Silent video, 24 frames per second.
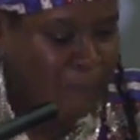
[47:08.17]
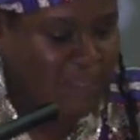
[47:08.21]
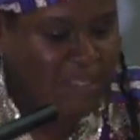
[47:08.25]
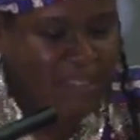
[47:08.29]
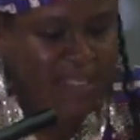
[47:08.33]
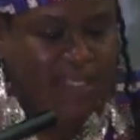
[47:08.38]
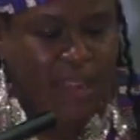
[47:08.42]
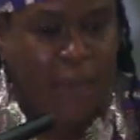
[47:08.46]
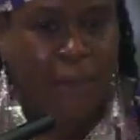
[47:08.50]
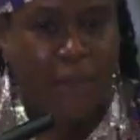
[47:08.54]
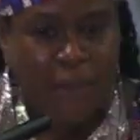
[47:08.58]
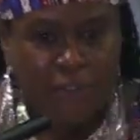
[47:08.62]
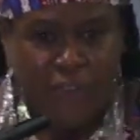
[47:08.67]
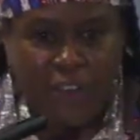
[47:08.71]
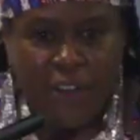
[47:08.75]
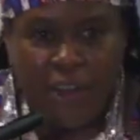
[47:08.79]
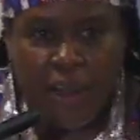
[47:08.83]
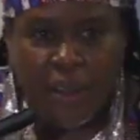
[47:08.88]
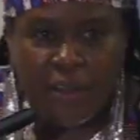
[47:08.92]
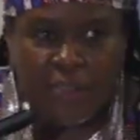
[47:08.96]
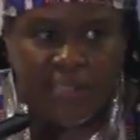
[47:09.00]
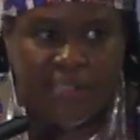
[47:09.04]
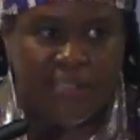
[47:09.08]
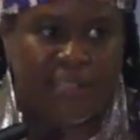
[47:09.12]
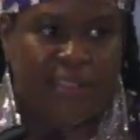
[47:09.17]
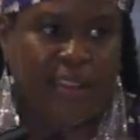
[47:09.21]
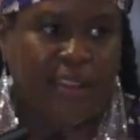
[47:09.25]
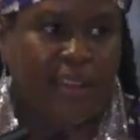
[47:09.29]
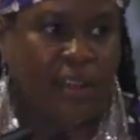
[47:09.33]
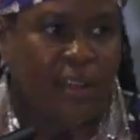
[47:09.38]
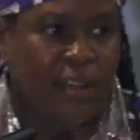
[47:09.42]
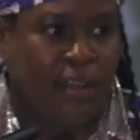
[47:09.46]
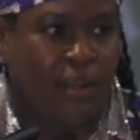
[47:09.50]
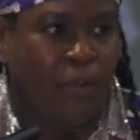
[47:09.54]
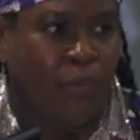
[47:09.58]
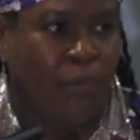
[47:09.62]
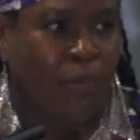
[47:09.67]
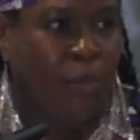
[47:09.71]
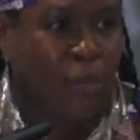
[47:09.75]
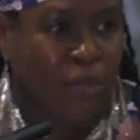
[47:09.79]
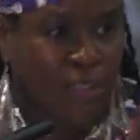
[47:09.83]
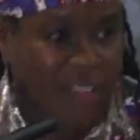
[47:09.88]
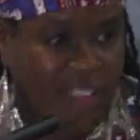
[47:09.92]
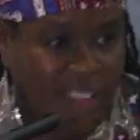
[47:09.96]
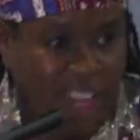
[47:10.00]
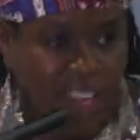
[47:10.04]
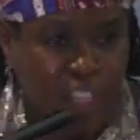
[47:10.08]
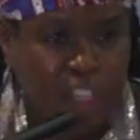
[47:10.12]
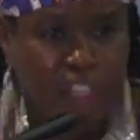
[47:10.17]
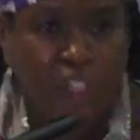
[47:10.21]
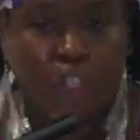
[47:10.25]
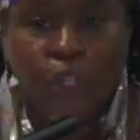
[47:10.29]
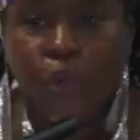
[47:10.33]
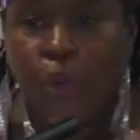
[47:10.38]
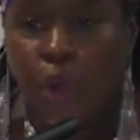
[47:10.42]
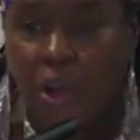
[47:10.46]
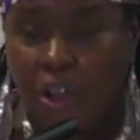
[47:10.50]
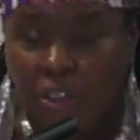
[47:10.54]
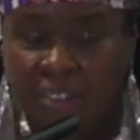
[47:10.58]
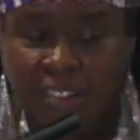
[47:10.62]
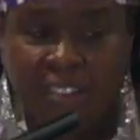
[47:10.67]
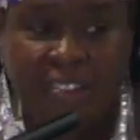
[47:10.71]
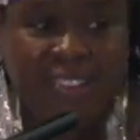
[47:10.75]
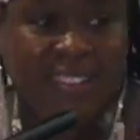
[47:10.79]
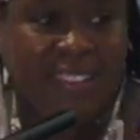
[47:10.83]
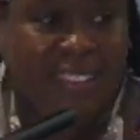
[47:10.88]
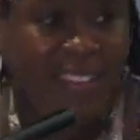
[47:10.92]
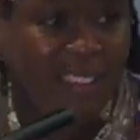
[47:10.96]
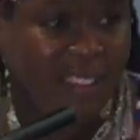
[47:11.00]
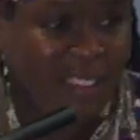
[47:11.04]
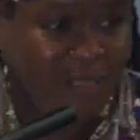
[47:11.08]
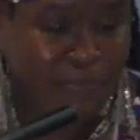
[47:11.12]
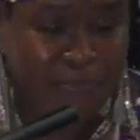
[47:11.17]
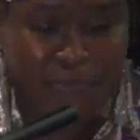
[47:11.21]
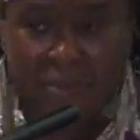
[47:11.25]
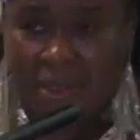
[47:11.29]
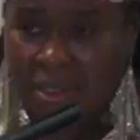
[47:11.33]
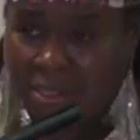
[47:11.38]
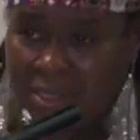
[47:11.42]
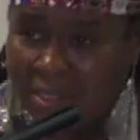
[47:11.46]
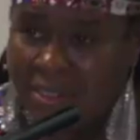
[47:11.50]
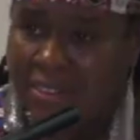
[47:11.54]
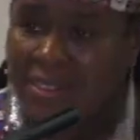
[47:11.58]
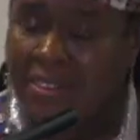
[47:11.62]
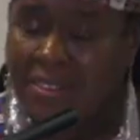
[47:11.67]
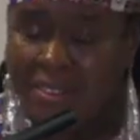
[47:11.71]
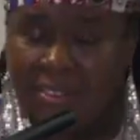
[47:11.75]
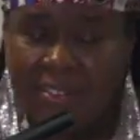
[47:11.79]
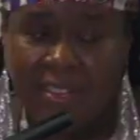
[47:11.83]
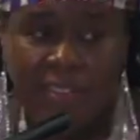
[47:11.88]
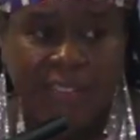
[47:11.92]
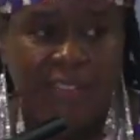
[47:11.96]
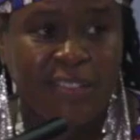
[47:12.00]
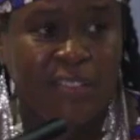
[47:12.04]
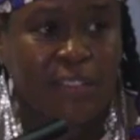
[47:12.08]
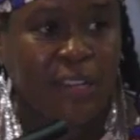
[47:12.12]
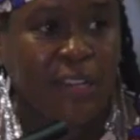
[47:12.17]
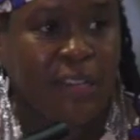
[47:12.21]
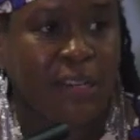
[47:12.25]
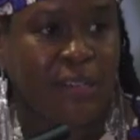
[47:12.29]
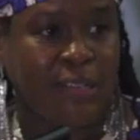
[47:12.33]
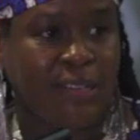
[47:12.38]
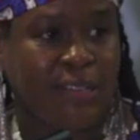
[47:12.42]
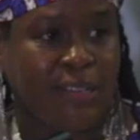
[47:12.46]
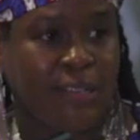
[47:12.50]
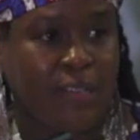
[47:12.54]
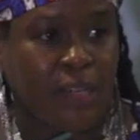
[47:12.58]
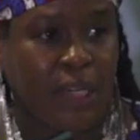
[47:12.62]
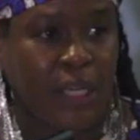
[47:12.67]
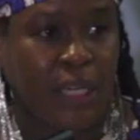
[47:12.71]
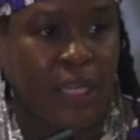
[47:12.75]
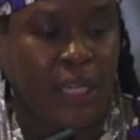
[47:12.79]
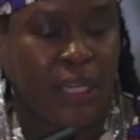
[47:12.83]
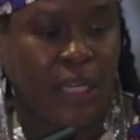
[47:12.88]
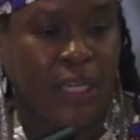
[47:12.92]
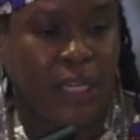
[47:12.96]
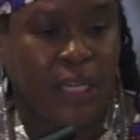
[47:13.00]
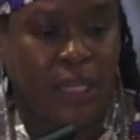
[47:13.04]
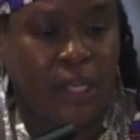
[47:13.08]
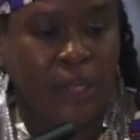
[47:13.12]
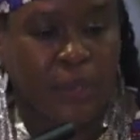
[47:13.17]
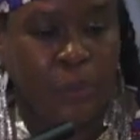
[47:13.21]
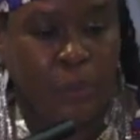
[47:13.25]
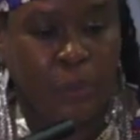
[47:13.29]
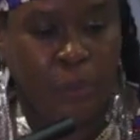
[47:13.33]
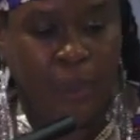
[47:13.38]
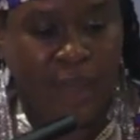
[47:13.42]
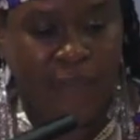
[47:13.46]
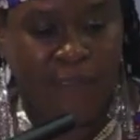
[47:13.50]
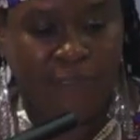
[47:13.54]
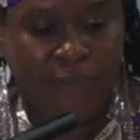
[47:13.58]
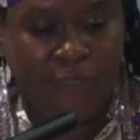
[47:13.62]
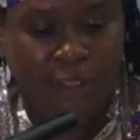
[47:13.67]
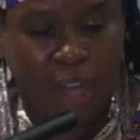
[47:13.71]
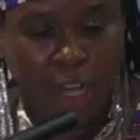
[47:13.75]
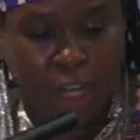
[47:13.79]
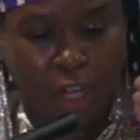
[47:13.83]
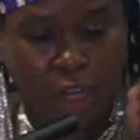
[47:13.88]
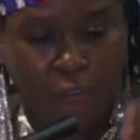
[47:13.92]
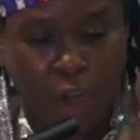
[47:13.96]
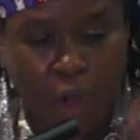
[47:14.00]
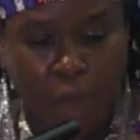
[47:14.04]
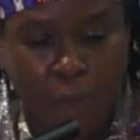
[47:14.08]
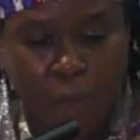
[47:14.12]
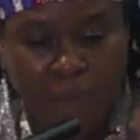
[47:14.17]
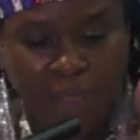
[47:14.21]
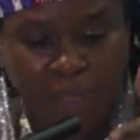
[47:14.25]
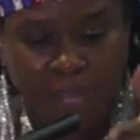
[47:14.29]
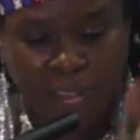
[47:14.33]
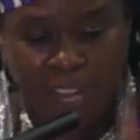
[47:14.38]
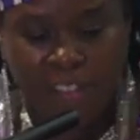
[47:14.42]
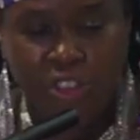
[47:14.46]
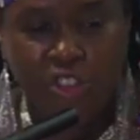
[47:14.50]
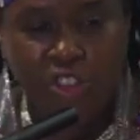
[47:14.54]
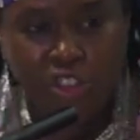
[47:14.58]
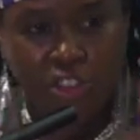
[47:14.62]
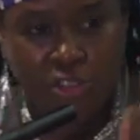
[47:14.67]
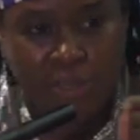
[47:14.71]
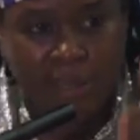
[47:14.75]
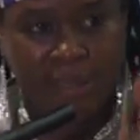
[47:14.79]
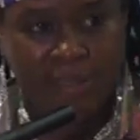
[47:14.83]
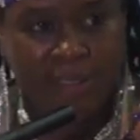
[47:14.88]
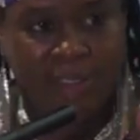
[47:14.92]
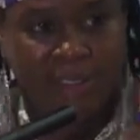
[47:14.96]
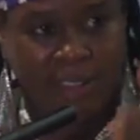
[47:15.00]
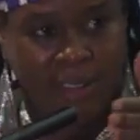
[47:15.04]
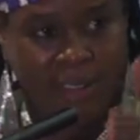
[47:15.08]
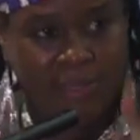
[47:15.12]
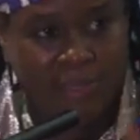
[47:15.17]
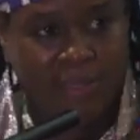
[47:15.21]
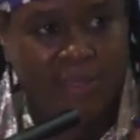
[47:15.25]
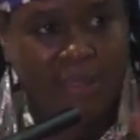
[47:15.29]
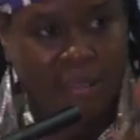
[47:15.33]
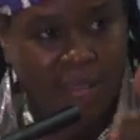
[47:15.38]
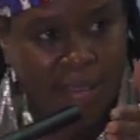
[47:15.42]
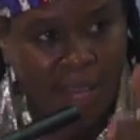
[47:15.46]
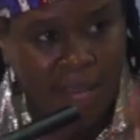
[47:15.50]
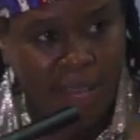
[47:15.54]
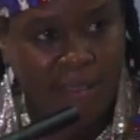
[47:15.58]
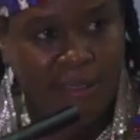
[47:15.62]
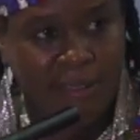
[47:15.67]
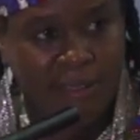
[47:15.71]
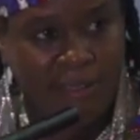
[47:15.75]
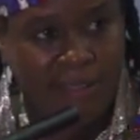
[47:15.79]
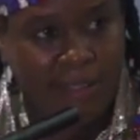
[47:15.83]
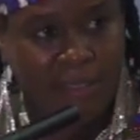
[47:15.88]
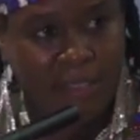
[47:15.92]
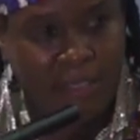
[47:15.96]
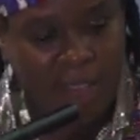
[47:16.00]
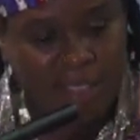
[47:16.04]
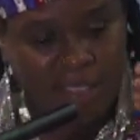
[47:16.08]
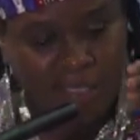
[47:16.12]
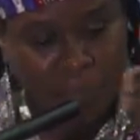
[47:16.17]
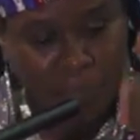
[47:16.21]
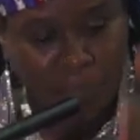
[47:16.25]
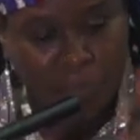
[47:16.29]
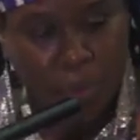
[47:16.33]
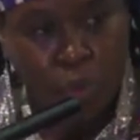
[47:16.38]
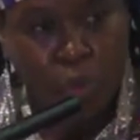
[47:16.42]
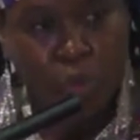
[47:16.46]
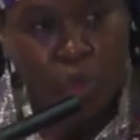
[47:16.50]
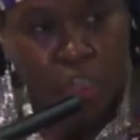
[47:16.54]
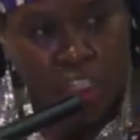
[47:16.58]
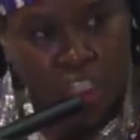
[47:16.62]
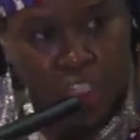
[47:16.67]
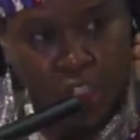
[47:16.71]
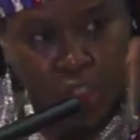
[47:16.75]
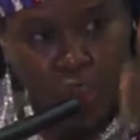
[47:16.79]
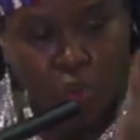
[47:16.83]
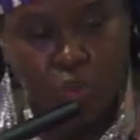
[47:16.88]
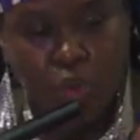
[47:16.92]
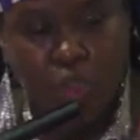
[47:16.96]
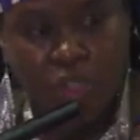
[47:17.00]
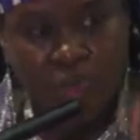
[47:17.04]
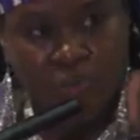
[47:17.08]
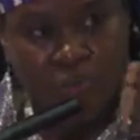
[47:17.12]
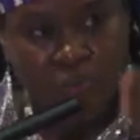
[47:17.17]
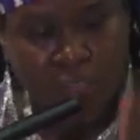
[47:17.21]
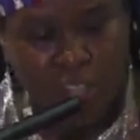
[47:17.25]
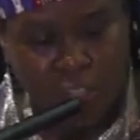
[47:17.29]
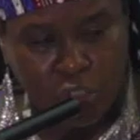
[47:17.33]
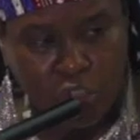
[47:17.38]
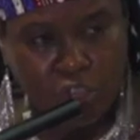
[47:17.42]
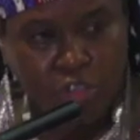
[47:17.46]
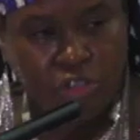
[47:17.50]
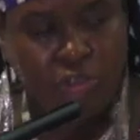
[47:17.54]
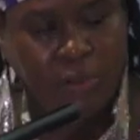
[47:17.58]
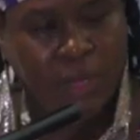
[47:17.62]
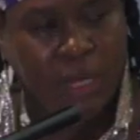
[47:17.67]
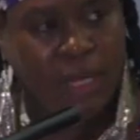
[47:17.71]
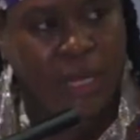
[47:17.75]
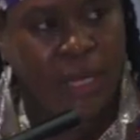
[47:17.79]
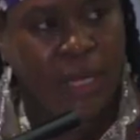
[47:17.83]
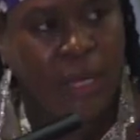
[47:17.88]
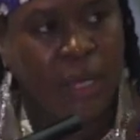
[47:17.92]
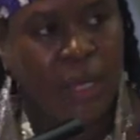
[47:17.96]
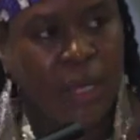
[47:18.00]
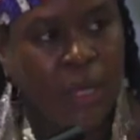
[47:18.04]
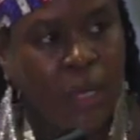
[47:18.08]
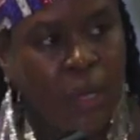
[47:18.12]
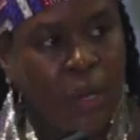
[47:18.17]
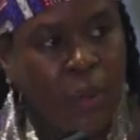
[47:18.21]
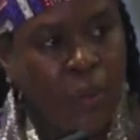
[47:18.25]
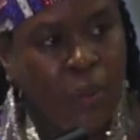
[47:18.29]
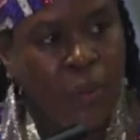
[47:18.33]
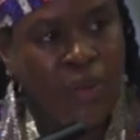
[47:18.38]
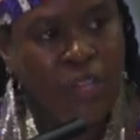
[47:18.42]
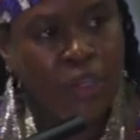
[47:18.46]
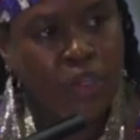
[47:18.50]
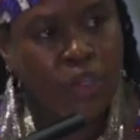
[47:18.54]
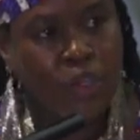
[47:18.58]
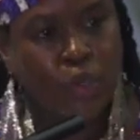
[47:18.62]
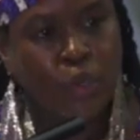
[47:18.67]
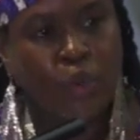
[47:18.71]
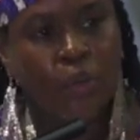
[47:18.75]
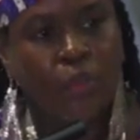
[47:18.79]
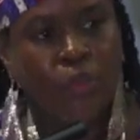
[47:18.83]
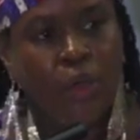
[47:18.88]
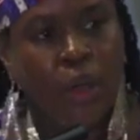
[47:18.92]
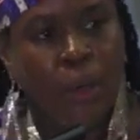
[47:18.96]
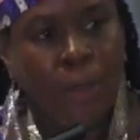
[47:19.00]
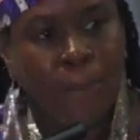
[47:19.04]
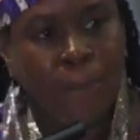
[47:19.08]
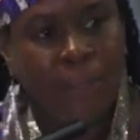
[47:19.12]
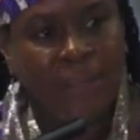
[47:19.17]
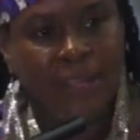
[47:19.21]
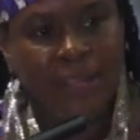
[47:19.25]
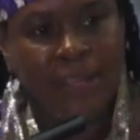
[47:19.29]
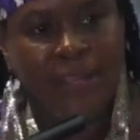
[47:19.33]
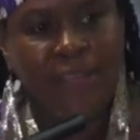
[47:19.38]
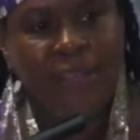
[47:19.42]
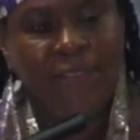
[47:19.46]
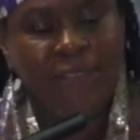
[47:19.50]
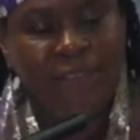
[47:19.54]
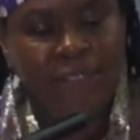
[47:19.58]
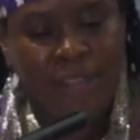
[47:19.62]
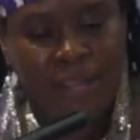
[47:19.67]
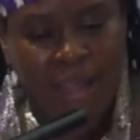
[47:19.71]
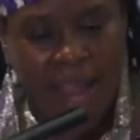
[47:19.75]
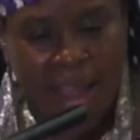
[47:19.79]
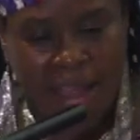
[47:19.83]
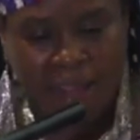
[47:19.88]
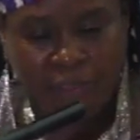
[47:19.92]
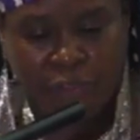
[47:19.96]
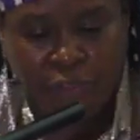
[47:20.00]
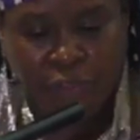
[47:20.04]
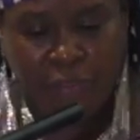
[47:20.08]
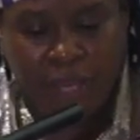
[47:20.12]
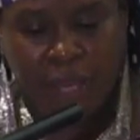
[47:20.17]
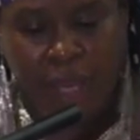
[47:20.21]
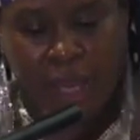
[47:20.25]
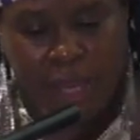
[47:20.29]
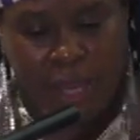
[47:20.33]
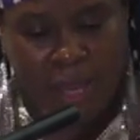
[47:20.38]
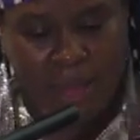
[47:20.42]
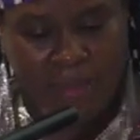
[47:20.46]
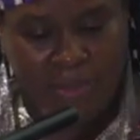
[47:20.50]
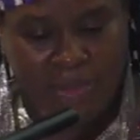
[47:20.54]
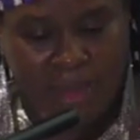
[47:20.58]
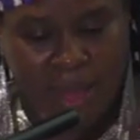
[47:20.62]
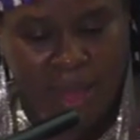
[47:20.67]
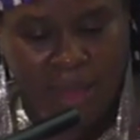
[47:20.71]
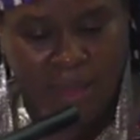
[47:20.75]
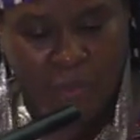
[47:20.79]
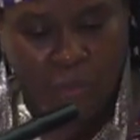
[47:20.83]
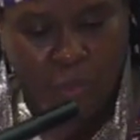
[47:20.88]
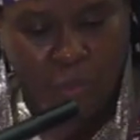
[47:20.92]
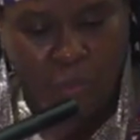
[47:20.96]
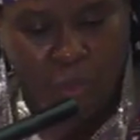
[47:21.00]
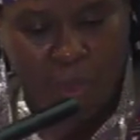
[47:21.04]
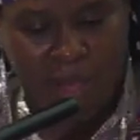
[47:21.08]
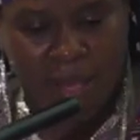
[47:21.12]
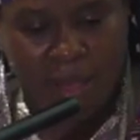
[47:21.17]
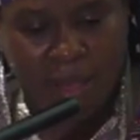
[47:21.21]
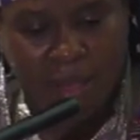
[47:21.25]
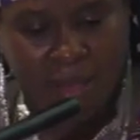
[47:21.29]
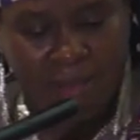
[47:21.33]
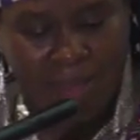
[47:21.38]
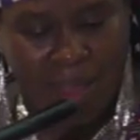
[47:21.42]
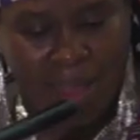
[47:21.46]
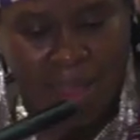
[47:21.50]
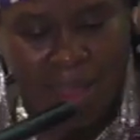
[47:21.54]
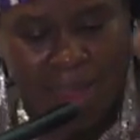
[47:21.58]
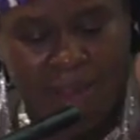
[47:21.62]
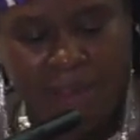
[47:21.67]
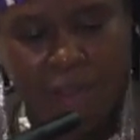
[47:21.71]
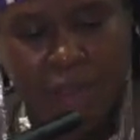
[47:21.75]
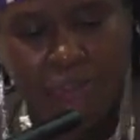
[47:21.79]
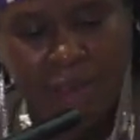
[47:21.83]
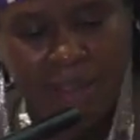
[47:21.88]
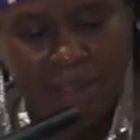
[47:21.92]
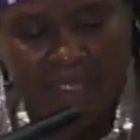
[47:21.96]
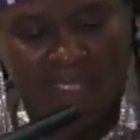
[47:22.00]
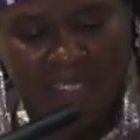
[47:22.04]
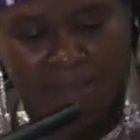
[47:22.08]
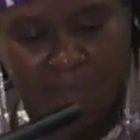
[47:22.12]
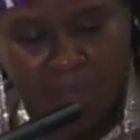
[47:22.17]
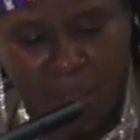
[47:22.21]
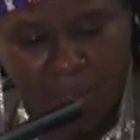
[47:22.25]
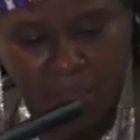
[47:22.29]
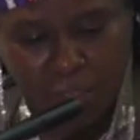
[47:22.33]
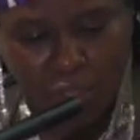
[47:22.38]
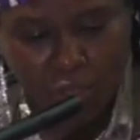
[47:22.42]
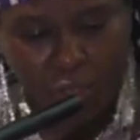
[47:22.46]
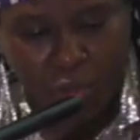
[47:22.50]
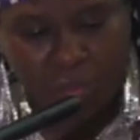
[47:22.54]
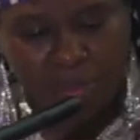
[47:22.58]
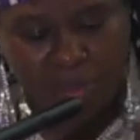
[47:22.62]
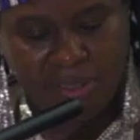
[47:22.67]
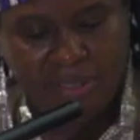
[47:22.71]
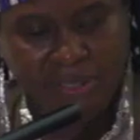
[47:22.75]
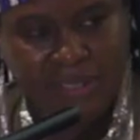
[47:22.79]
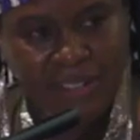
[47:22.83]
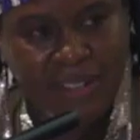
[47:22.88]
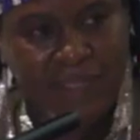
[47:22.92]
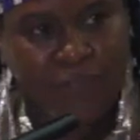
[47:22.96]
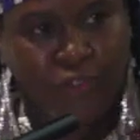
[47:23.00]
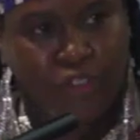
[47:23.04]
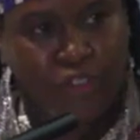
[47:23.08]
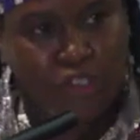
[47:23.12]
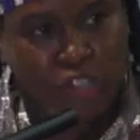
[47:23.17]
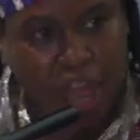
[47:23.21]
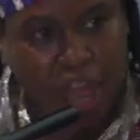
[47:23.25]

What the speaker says: But some of us will say to you honestly as brothers and sisters who have a common interest in the case and in supporting you to victory, we do not believe and advocate that we can ever expect to receive